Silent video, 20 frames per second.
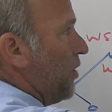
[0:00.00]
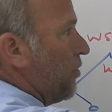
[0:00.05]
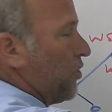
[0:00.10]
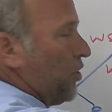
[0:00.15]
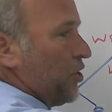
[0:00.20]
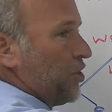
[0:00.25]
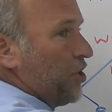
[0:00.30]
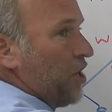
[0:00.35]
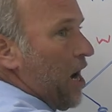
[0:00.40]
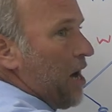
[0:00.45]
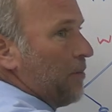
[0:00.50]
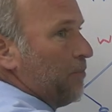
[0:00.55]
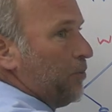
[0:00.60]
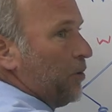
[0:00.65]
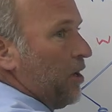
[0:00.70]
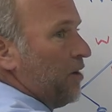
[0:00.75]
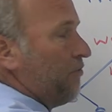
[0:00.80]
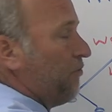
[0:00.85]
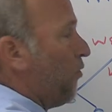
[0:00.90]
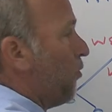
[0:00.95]
Here's a shot
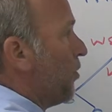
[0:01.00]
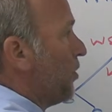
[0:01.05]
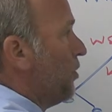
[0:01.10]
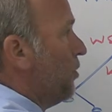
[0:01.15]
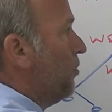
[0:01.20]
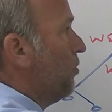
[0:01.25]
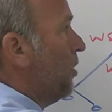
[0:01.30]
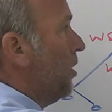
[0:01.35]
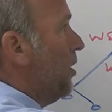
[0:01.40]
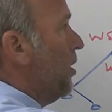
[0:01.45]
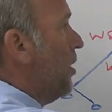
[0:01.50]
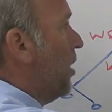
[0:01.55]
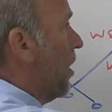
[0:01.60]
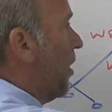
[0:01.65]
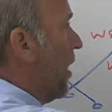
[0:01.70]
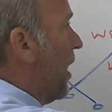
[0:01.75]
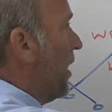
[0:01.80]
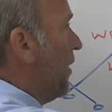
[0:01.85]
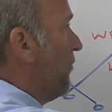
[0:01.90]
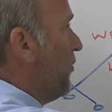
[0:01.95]
play for you.
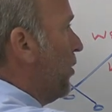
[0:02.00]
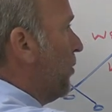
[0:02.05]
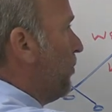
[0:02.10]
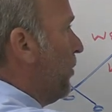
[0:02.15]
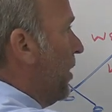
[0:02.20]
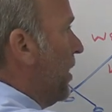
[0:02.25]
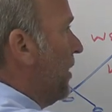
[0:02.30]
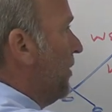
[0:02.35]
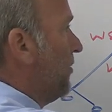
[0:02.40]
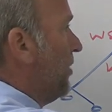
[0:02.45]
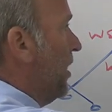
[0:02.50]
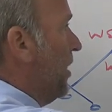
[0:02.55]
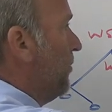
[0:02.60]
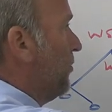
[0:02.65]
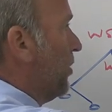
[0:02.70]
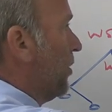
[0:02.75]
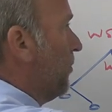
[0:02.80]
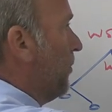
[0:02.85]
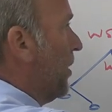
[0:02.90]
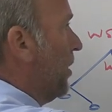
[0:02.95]
All right, if you're playing
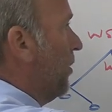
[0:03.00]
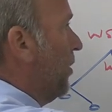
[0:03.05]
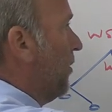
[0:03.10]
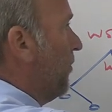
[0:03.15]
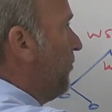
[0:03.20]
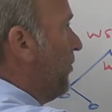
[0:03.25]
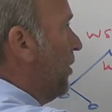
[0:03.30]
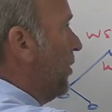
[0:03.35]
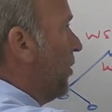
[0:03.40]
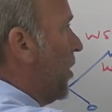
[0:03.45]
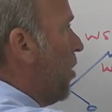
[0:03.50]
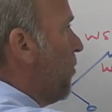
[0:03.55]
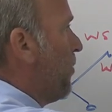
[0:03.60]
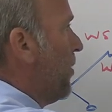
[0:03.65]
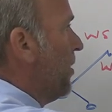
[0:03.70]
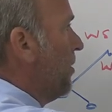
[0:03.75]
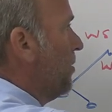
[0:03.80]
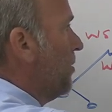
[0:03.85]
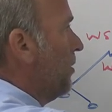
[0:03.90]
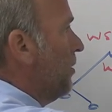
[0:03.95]
teams that are middle of the field
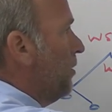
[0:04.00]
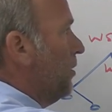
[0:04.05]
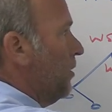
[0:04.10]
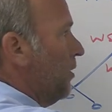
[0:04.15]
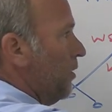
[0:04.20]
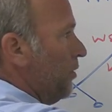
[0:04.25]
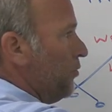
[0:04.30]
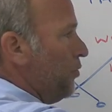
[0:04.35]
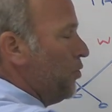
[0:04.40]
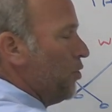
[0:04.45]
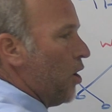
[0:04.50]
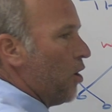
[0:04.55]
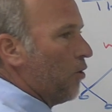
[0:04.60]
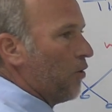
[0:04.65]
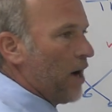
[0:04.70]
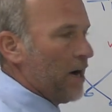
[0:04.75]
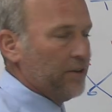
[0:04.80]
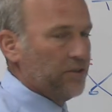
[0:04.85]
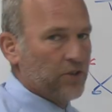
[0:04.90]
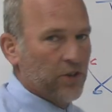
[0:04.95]
open, you
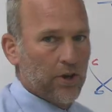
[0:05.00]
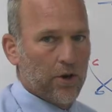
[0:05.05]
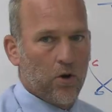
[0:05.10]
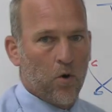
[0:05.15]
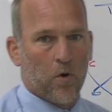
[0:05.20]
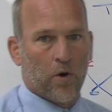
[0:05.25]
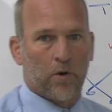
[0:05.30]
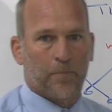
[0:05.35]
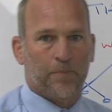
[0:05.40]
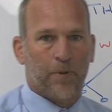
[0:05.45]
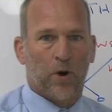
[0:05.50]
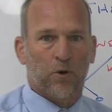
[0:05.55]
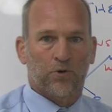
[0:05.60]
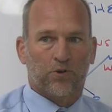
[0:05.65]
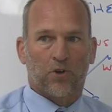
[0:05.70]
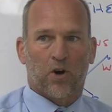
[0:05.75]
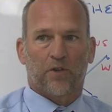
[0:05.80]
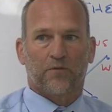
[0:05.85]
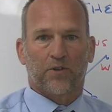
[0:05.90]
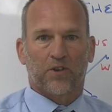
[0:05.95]
go right to the corner
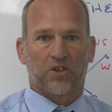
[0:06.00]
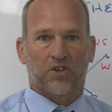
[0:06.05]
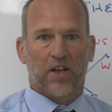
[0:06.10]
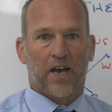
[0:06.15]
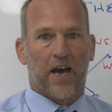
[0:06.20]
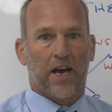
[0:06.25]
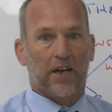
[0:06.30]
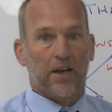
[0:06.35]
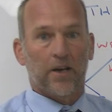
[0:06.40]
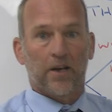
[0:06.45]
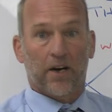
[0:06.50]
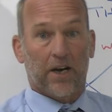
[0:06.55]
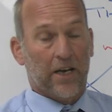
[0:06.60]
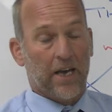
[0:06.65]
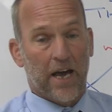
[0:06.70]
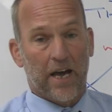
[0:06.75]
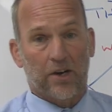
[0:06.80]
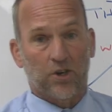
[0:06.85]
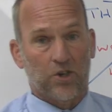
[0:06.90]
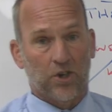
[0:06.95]
post off a snag.
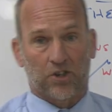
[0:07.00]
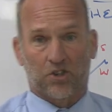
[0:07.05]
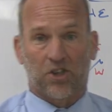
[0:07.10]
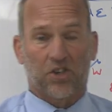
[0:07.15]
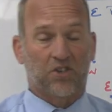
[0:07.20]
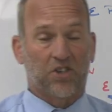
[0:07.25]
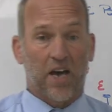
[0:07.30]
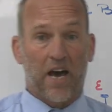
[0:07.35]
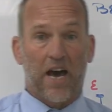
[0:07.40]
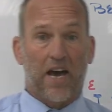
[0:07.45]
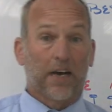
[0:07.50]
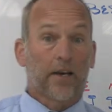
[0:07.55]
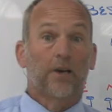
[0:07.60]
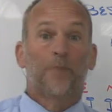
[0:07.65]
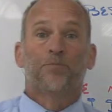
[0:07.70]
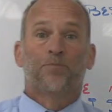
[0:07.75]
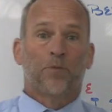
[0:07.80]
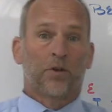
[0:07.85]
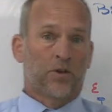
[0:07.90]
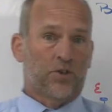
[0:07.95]
Again, just a tag.